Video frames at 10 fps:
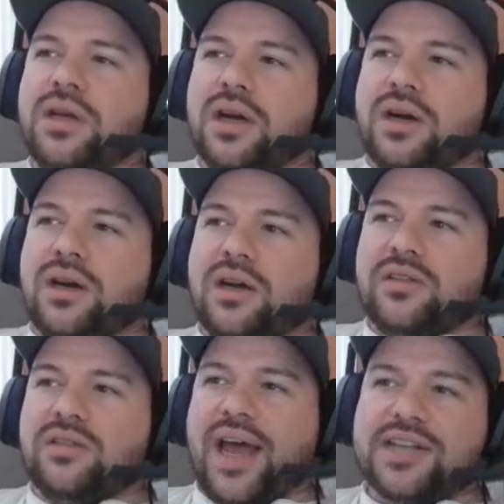
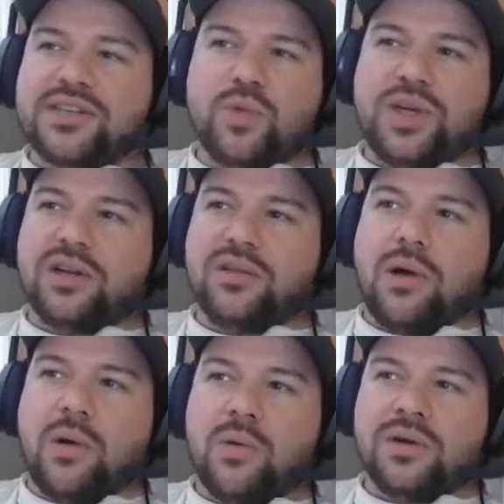Last week
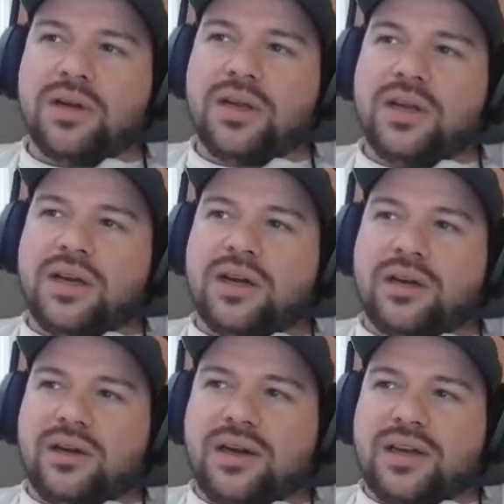alone,
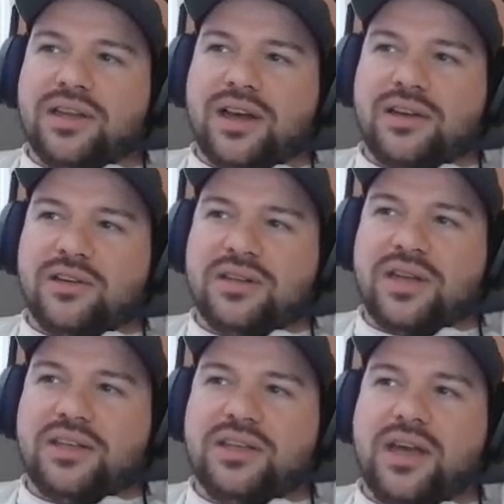I think I read
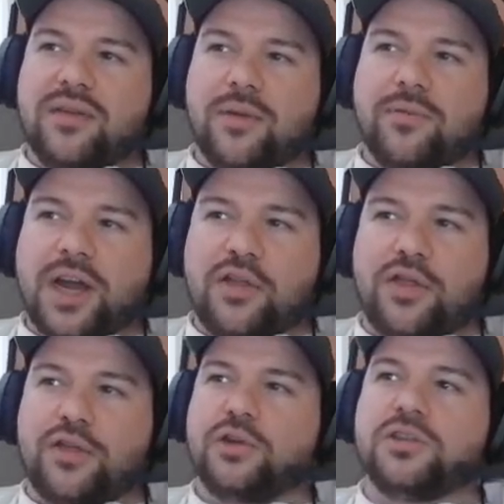that he gave up like
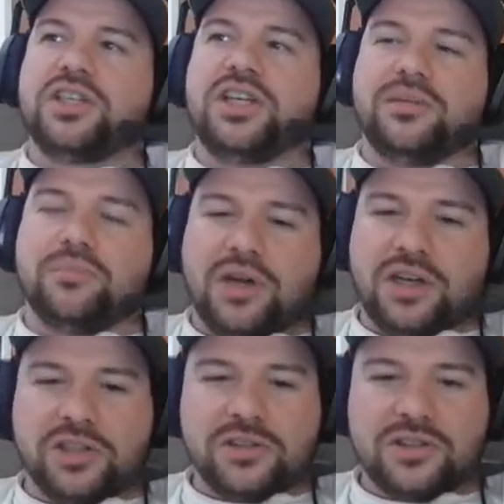13
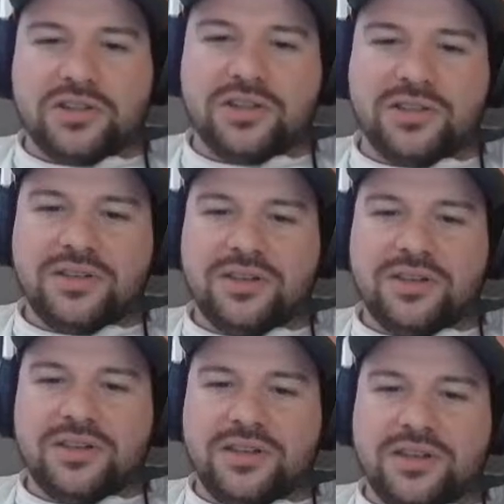pressures
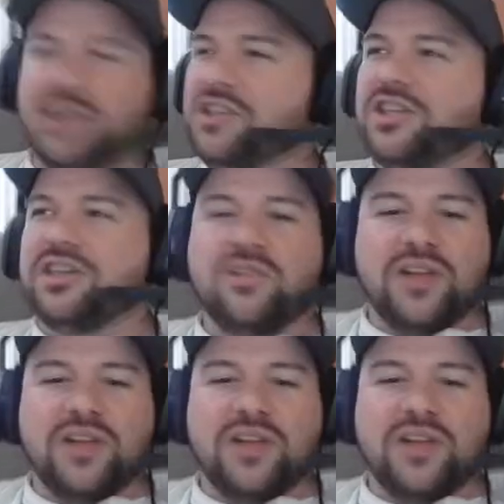in a single